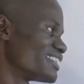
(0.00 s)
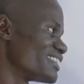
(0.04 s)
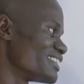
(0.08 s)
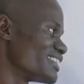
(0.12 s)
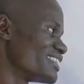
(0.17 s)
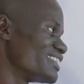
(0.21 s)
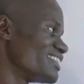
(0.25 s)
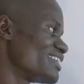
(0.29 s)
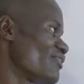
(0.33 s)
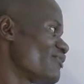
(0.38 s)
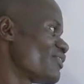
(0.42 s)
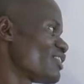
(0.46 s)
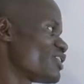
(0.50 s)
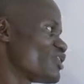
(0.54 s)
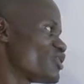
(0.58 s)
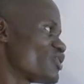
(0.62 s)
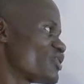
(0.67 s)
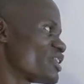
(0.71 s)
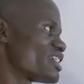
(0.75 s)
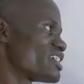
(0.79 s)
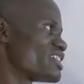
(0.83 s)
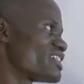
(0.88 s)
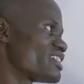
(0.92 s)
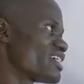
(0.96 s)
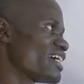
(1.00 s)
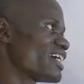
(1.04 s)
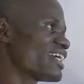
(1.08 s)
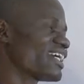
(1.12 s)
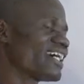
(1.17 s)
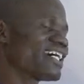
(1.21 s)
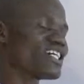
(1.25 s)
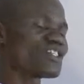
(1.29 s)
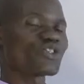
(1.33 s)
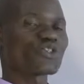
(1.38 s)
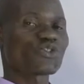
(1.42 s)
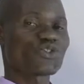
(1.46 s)
The Java Trench
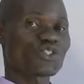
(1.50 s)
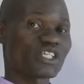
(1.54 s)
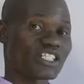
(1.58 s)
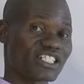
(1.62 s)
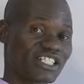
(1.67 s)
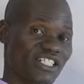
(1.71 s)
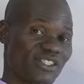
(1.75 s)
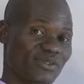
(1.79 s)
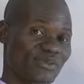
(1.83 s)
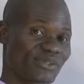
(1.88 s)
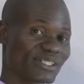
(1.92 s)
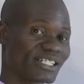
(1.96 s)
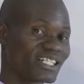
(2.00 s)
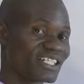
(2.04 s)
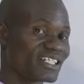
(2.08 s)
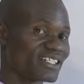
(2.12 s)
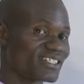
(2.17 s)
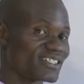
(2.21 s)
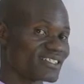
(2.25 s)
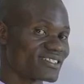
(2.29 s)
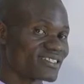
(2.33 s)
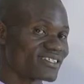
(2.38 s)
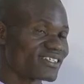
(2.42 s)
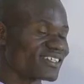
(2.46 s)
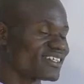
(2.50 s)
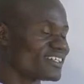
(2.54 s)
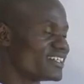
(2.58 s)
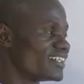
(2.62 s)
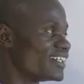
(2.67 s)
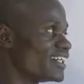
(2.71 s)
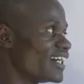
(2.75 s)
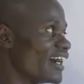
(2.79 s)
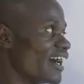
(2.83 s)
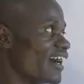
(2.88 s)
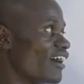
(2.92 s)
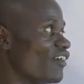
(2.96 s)
are associated with it.
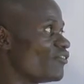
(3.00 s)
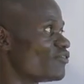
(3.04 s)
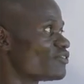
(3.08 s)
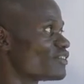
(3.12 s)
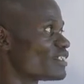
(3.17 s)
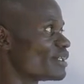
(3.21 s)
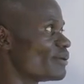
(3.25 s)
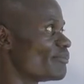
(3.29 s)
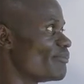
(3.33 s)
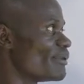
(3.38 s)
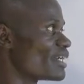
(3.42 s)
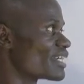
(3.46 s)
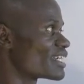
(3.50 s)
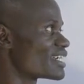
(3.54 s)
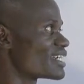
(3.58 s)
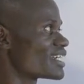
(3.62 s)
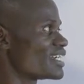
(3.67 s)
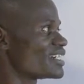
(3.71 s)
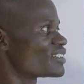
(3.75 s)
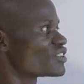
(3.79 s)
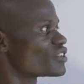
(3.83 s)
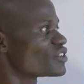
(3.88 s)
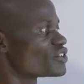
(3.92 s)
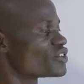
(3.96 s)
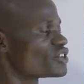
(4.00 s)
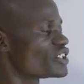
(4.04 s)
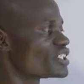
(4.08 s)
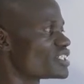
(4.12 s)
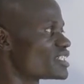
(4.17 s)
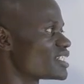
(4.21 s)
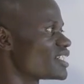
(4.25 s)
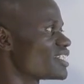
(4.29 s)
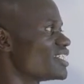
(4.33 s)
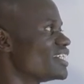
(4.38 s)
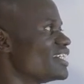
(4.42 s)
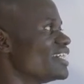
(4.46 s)
After making
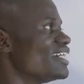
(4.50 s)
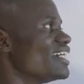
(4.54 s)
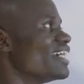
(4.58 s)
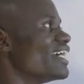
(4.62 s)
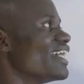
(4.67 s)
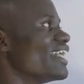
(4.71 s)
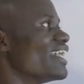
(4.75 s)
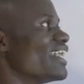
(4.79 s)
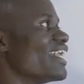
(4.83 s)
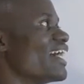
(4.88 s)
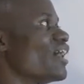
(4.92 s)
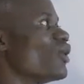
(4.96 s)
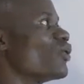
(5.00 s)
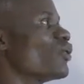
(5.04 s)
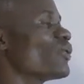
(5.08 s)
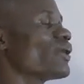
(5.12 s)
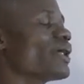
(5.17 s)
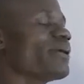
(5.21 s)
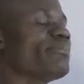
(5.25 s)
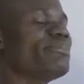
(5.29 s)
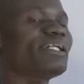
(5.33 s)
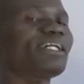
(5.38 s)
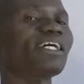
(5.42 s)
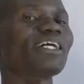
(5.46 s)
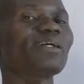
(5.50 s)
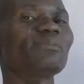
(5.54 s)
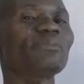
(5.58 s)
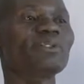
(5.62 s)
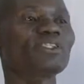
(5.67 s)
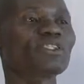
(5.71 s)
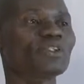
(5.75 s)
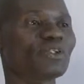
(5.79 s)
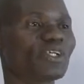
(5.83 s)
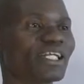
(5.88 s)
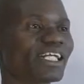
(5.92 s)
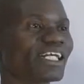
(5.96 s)
association, now we have been
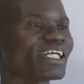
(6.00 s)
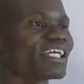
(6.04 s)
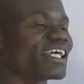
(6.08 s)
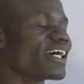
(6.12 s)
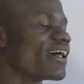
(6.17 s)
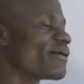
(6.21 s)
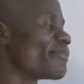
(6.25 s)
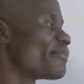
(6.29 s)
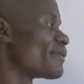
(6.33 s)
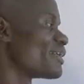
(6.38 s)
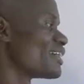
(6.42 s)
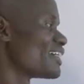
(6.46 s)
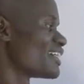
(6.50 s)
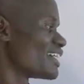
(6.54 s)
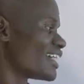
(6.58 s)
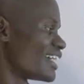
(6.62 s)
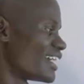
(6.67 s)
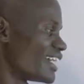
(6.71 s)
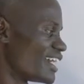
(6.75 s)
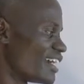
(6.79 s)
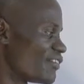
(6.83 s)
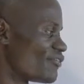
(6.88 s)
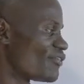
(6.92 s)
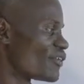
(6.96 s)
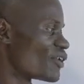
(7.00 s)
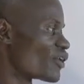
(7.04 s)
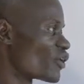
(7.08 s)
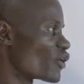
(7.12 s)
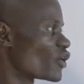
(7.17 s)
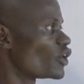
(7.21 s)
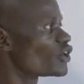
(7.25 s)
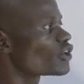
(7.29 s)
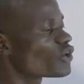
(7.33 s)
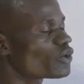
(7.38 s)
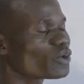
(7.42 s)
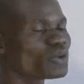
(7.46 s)
able to link up. Therefore,
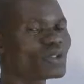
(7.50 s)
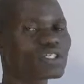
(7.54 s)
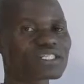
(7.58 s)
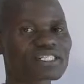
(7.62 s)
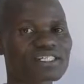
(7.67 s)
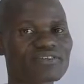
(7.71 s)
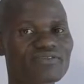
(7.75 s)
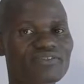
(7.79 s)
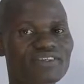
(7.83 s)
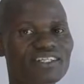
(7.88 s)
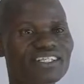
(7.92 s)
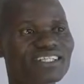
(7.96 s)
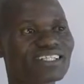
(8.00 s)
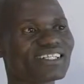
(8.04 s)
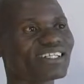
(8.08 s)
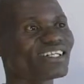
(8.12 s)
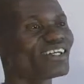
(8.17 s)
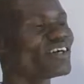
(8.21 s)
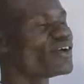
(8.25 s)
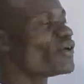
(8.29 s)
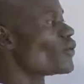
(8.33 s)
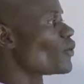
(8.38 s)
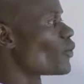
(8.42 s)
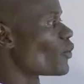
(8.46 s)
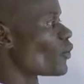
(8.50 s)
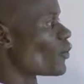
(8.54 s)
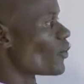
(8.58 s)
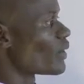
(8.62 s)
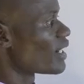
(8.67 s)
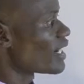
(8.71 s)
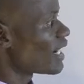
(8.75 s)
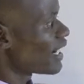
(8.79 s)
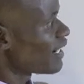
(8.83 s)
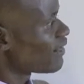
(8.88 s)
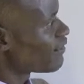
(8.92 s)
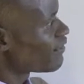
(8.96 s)
conclusively,
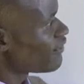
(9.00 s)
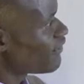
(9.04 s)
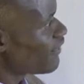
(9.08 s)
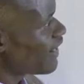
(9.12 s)
we can